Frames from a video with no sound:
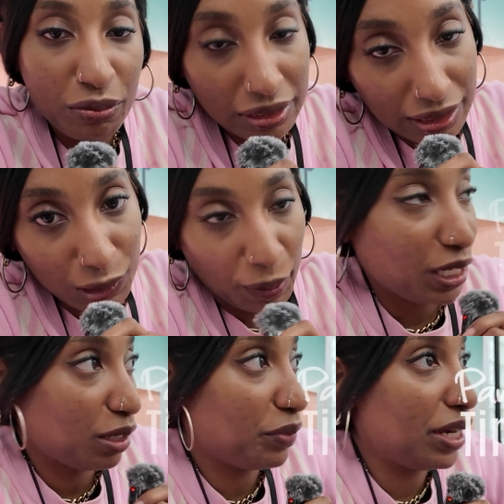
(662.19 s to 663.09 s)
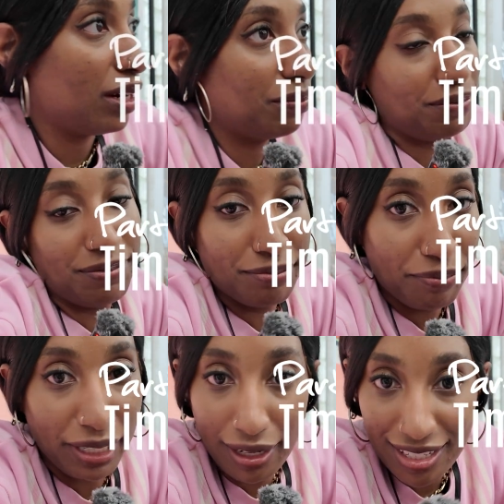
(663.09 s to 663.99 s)
hope this is picking me up
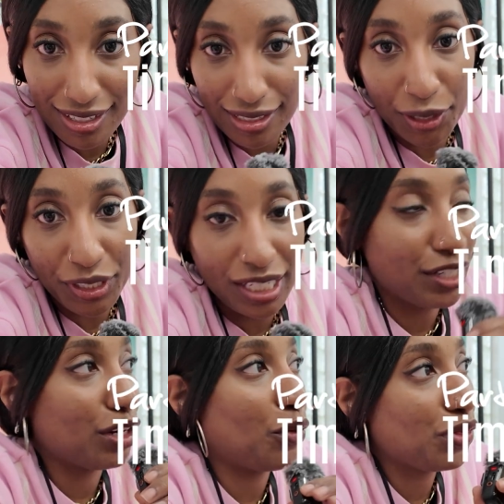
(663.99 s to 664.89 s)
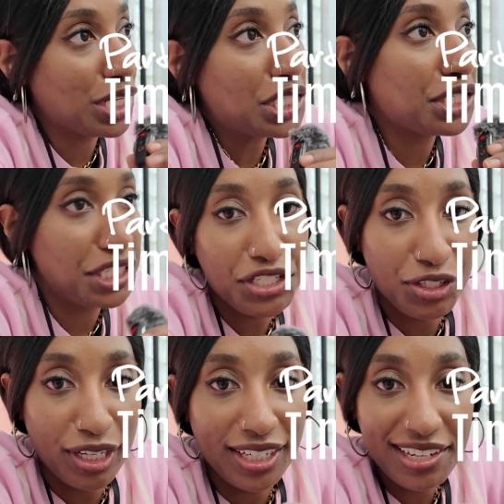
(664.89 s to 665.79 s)
because it's loud in here. There's a
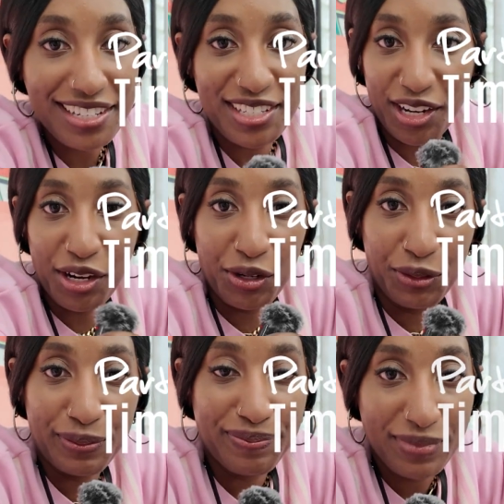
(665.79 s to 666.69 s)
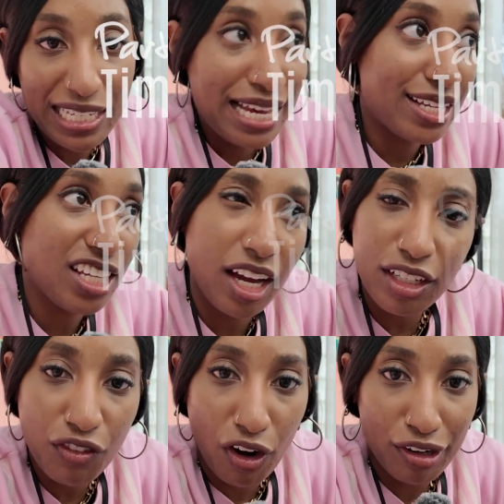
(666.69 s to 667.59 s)
DJ, so it's
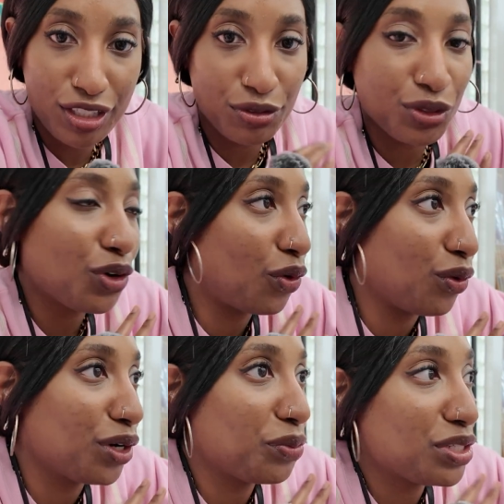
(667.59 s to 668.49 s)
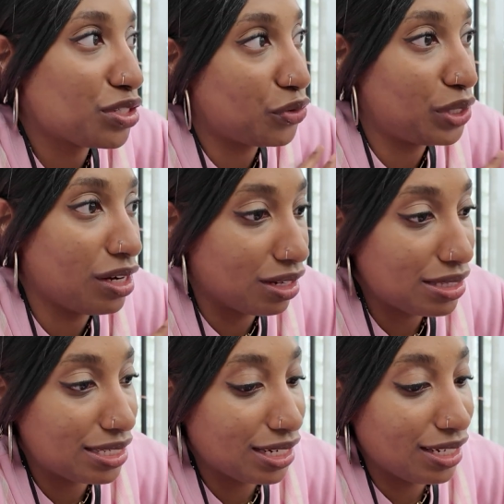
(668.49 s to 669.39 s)
kind of hard to record what's going
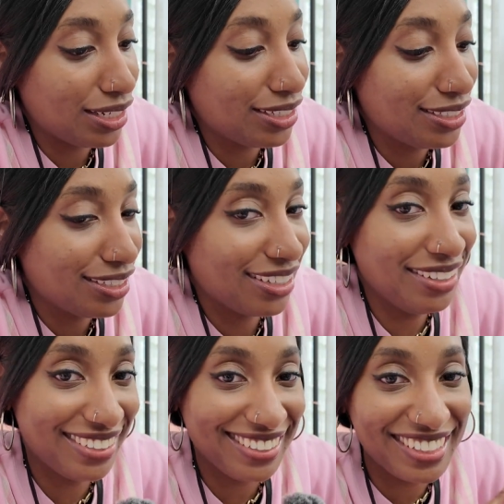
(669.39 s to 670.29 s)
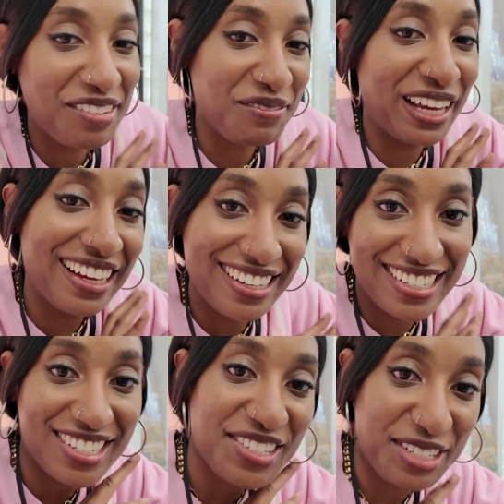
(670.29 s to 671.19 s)
on today
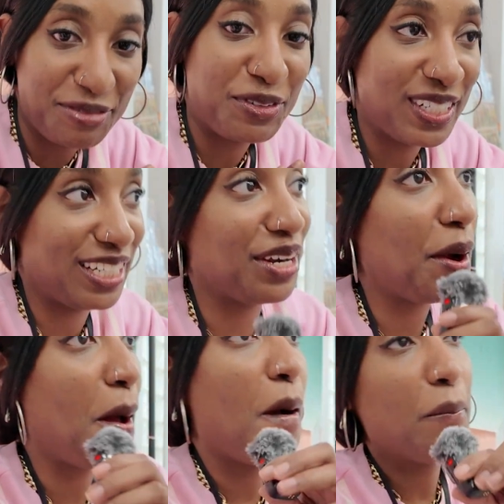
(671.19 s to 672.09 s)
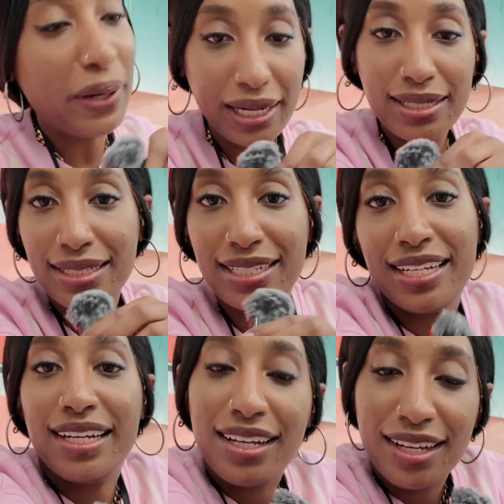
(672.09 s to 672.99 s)
because there's someone here. But
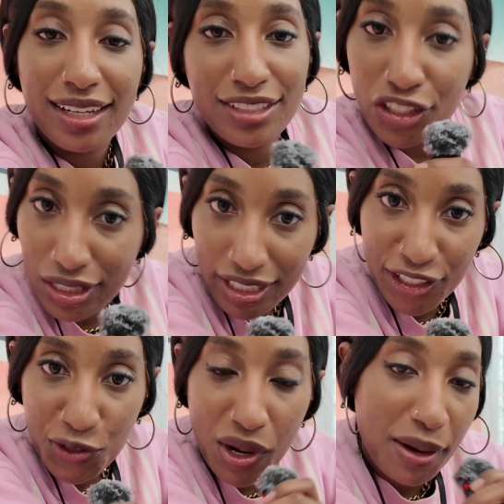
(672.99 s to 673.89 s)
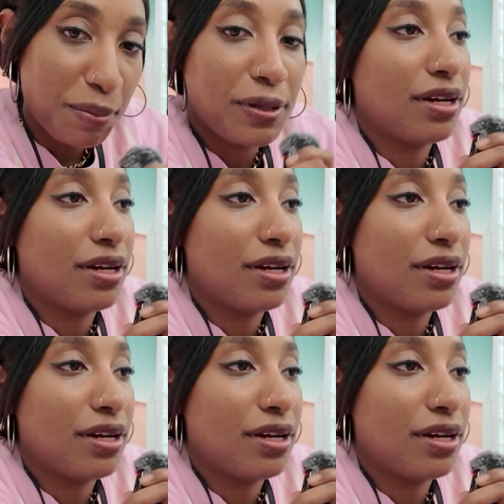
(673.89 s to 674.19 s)
just to catch you up,